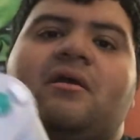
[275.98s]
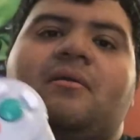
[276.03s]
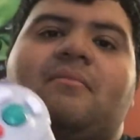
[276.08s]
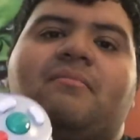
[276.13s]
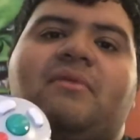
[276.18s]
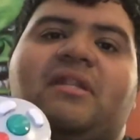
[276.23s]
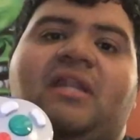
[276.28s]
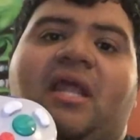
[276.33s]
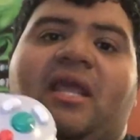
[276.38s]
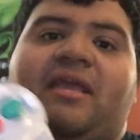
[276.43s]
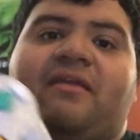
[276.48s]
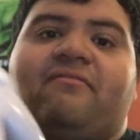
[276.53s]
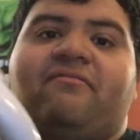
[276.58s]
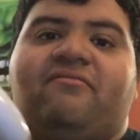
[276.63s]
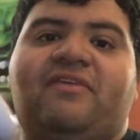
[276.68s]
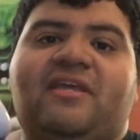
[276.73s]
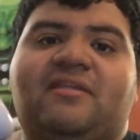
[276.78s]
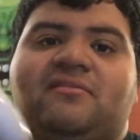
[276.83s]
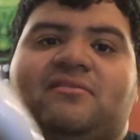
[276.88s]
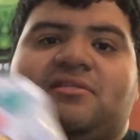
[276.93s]
but I have
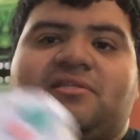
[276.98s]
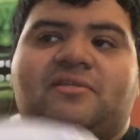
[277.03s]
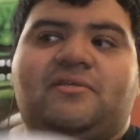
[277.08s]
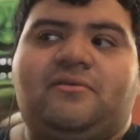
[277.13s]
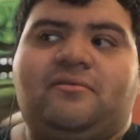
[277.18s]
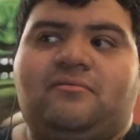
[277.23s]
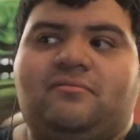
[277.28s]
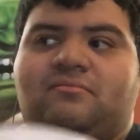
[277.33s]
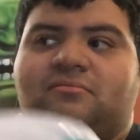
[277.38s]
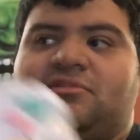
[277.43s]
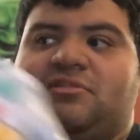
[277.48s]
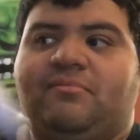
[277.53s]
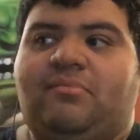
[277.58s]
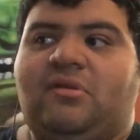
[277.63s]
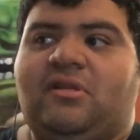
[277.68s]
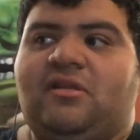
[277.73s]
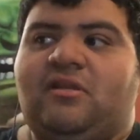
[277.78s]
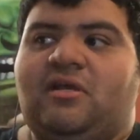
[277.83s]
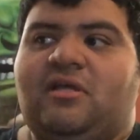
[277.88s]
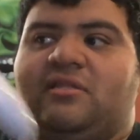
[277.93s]
yet to
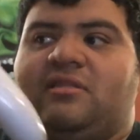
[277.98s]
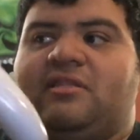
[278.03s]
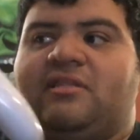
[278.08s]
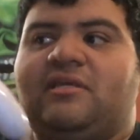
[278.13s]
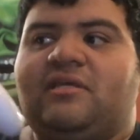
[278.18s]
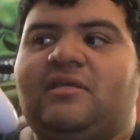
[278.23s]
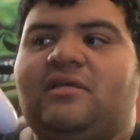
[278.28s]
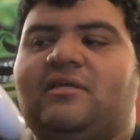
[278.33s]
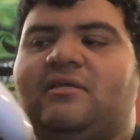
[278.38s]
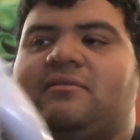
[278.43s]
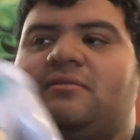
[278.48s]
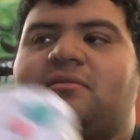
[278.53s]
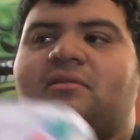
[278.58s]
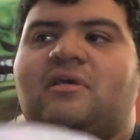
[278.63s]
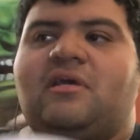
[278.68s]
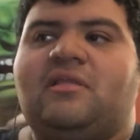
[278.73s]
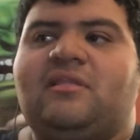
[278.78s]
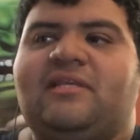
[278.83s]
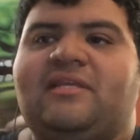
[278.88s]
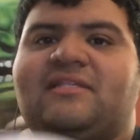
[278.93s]
put it on the
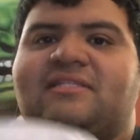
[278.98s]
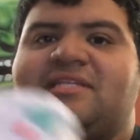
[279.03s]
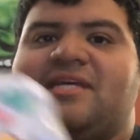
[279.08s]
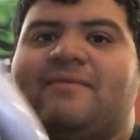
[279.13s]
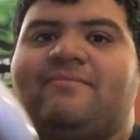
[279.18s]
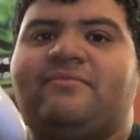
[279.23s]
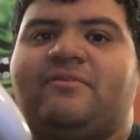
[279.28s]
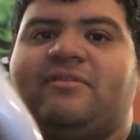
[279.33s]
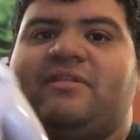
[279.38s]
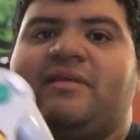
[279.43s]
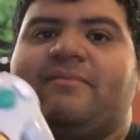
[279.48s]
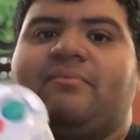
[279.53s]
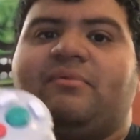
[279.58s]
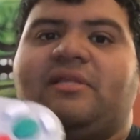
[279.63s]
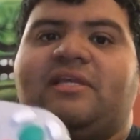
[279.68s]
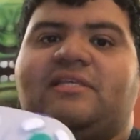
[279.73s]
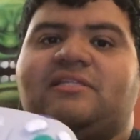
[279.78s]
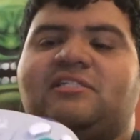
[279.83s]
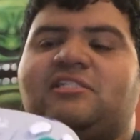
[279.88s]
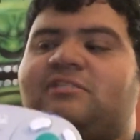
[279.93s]
adapter that
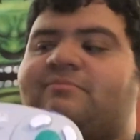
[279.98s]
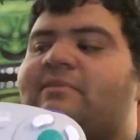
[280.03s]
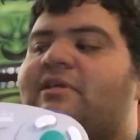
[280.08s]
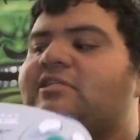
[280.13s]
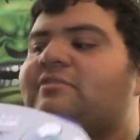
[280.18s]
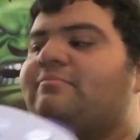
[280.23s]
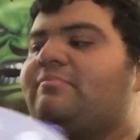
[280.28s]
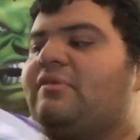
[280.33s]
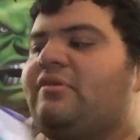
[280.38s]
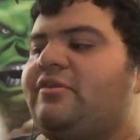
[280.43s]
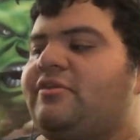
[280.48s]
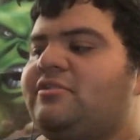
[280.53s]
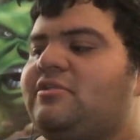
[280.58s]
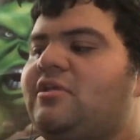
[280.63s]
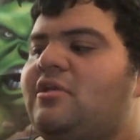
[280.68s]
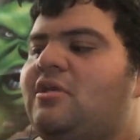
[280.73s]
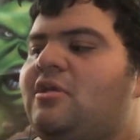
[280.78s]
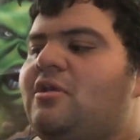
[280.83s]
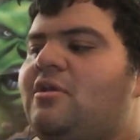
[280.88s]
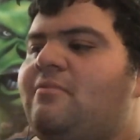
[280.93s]
plays Smash Brothers.
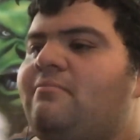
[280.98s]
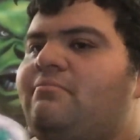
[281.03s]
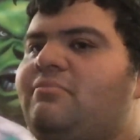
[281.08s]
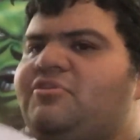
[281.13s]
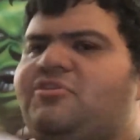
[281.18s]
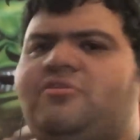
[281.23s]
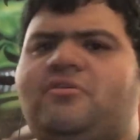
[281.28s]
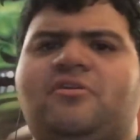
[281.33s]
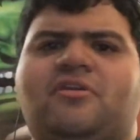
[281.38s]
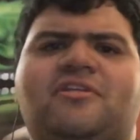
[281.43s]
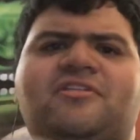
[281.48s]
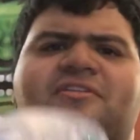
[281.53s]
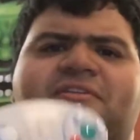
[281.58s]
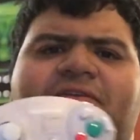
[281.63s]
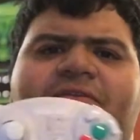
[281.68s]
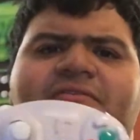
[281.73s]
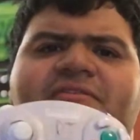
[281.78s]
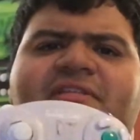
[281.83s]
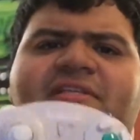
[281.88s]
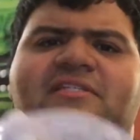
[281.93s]
But you can also
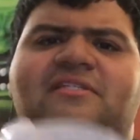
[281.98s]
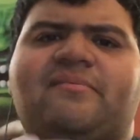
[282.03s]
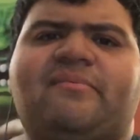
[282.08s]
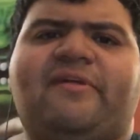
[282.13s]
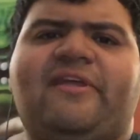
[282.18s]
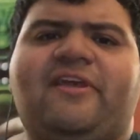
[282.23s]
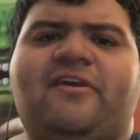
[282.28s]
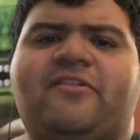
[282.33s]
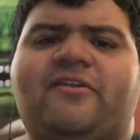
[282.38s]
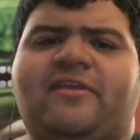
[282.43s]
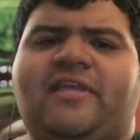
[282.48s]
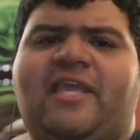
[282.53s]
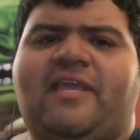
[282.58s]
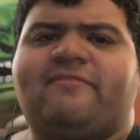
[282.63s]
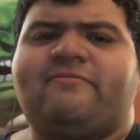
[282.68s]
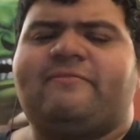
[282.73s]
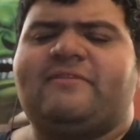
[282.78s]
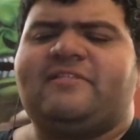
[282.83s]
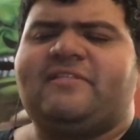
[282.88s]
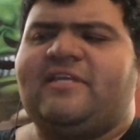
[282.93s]
use these to play other
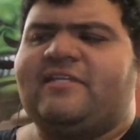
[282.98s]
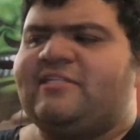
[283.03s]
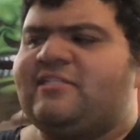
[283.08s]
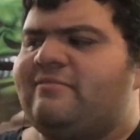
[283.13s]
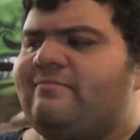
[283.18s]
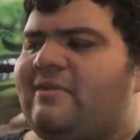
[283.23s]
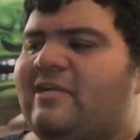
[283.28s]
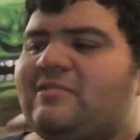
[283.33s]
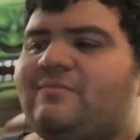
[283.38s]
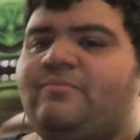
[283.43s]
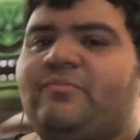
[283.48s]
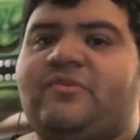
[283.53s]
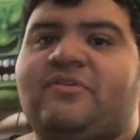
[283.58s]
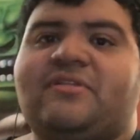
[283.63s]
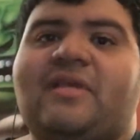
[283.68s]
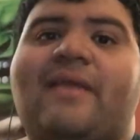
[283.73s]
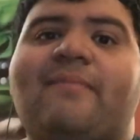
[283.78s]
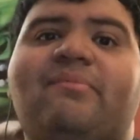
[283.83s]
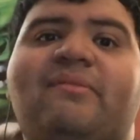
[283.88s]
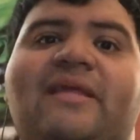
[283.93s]
games besides Smash Brothers.
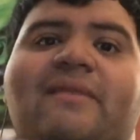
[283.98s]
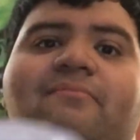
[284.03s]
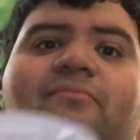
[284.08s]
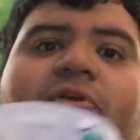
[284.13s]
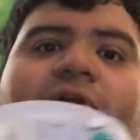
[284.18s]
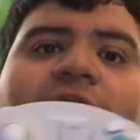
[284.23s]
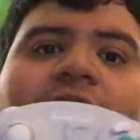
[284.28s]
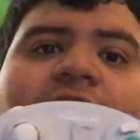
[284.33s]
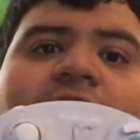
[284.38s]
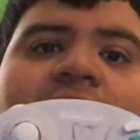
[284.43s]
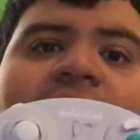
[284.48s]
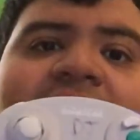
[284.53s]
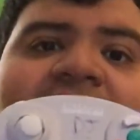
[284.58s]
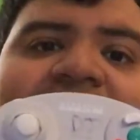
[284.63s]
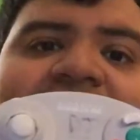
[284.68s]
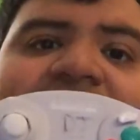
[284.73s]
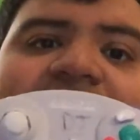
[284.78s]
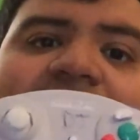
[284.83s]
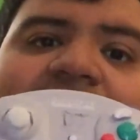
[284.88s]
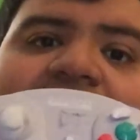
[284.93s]
I played Mario Kart
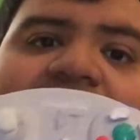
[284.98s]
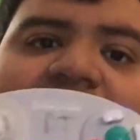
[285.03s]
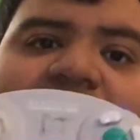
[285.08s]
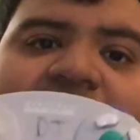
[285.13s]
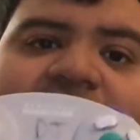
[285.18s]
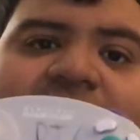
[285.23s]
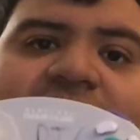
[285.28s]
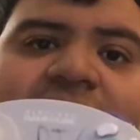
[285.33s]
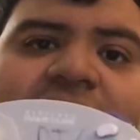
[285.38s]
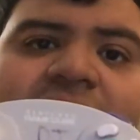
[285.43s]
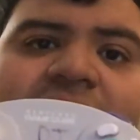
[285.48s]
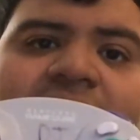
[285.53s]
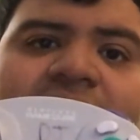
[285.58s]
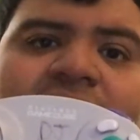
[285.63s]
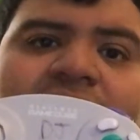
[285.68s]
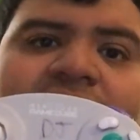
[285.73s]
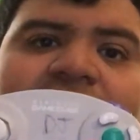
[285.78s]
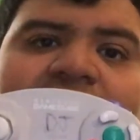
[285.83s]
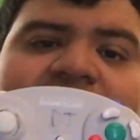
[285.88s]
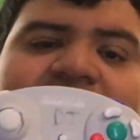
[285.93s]
8 Deluxe
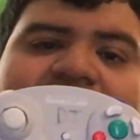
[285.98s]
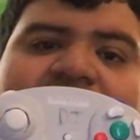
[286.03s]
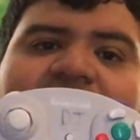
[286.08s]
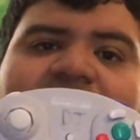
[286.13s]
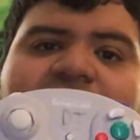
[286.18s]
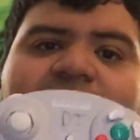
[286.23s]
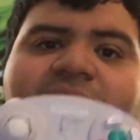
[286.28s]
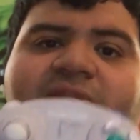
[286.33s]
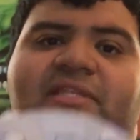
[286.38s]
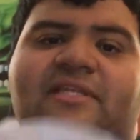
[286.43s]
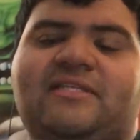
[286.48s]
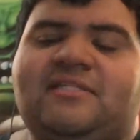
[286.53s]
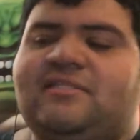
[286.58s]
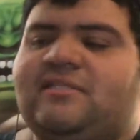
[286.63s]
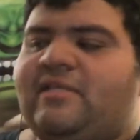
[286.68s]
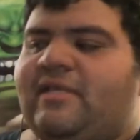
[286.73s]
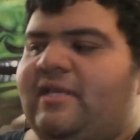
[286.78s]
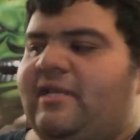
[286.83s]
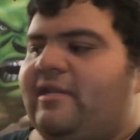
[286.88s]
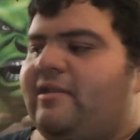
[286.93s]
with this
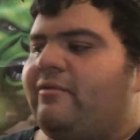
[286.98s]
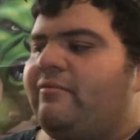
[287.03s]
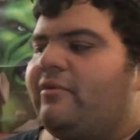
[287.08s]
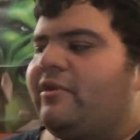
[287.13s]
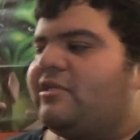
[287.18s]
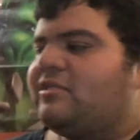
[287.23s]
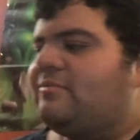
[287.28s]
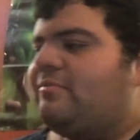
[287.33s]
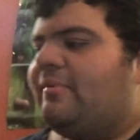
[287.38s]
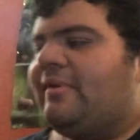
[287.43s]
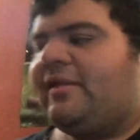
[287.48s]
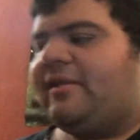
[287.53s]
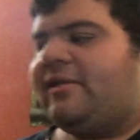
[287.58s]
thing, and it works pretty